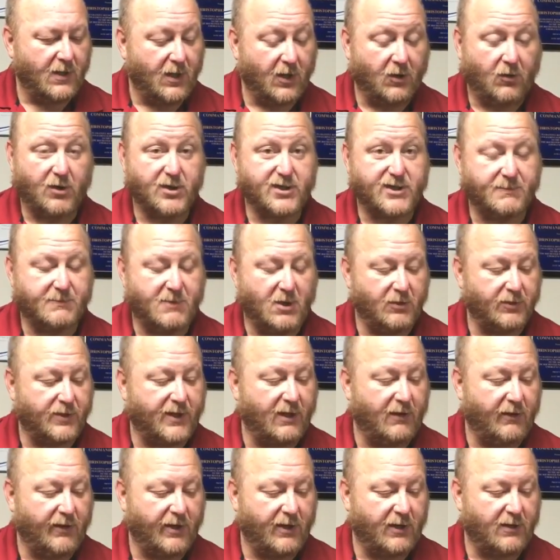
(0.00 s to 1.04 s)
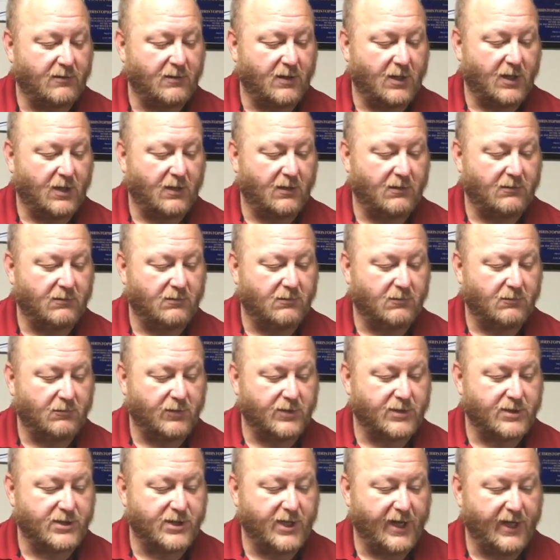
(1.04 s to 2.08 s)
Of course, the bolt carrier
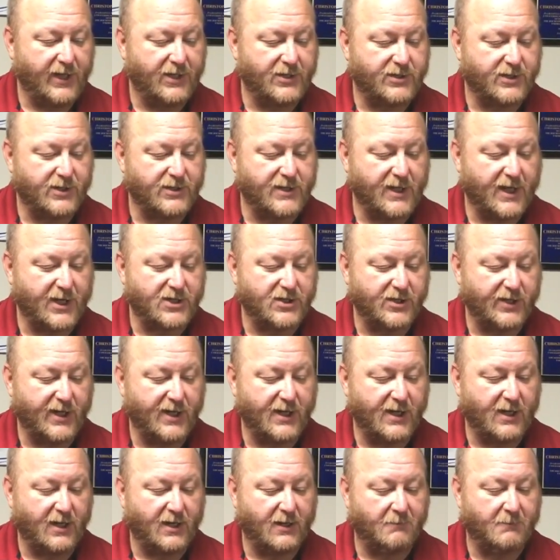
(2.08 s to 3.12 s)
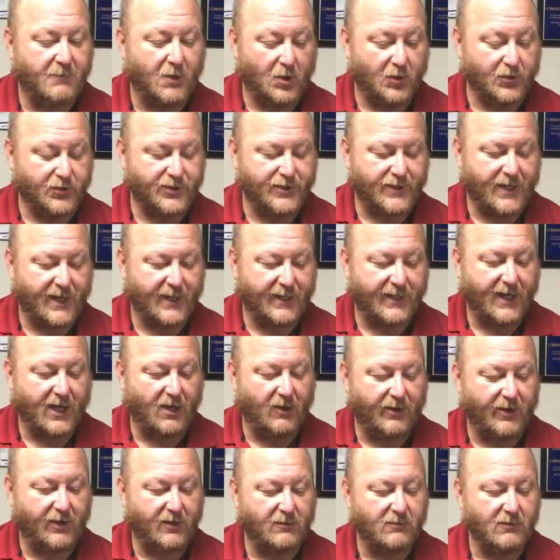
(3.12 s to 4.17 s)
was changed. It's actually a bolt, not a
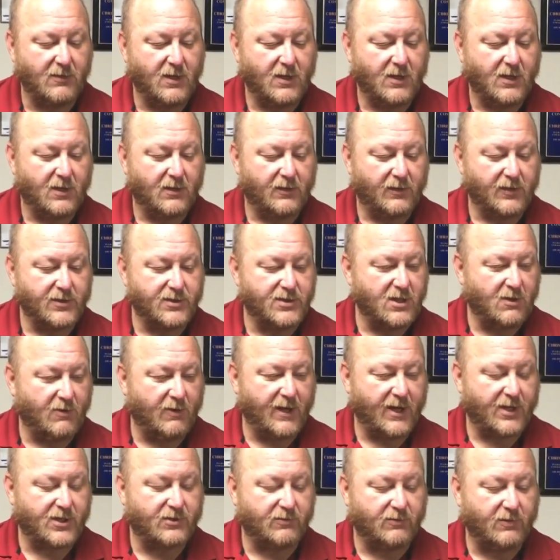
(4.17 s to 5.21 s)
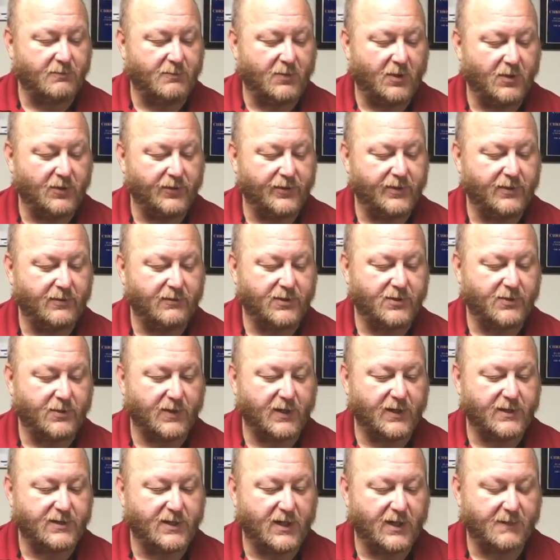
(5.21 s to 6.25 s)
carrier. There's no actual bolt, which we're
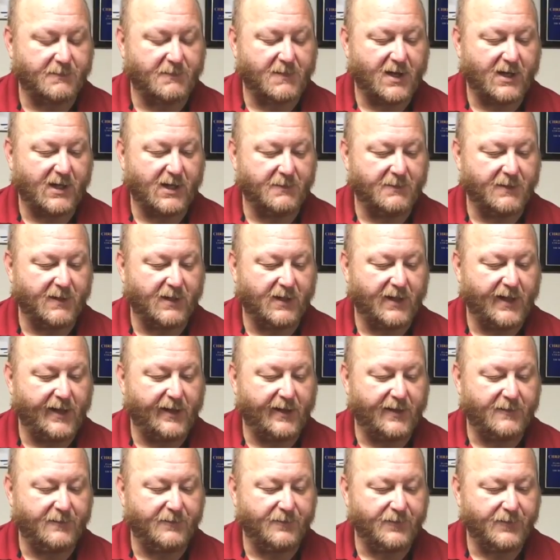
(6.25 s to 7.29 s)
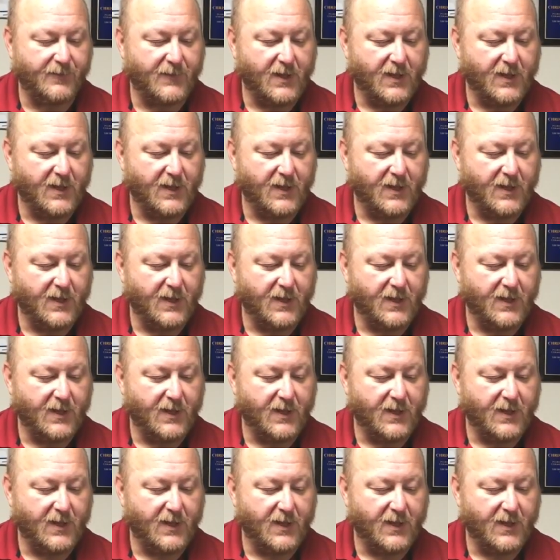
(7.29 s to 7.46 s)
going to talk about a little bit later.